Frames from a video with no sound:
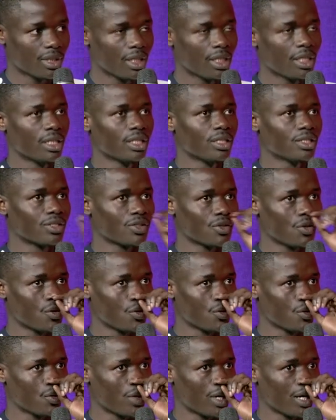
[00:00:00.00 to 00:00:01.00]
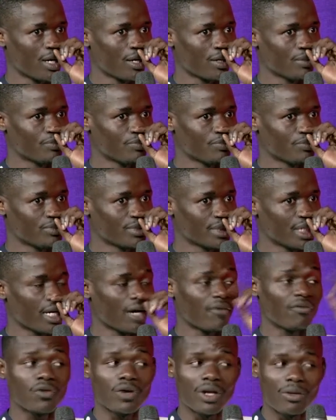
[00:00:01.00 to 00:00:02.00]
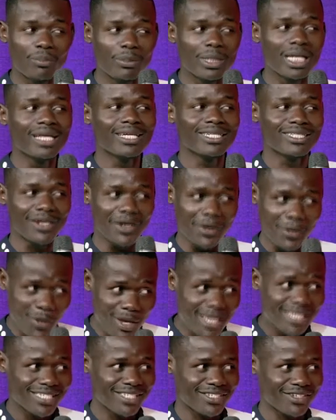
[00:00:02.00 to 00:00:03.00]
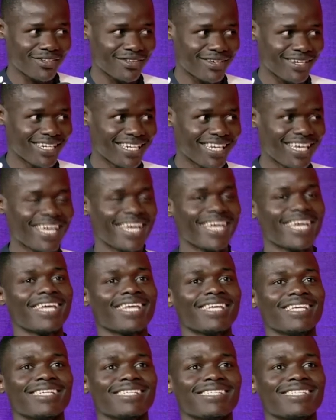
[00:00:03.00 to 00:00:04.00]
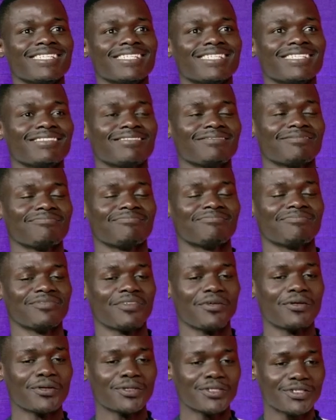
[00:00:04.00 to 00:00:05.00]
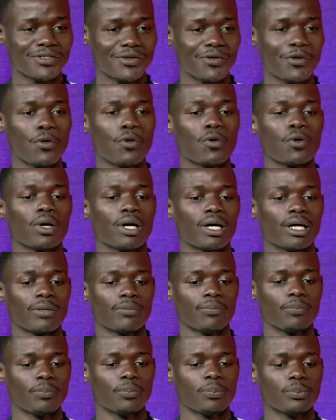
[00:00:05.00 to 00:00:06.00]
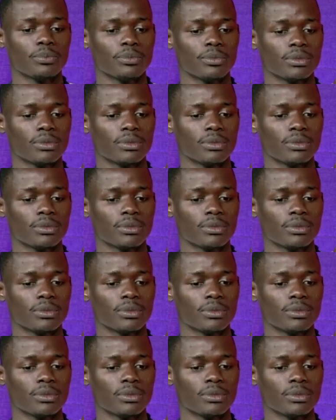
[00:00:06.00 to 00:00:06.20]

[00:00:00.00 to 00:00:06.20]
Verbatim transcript: Absolutely. So um, affordability question mm-hmm. is also Um,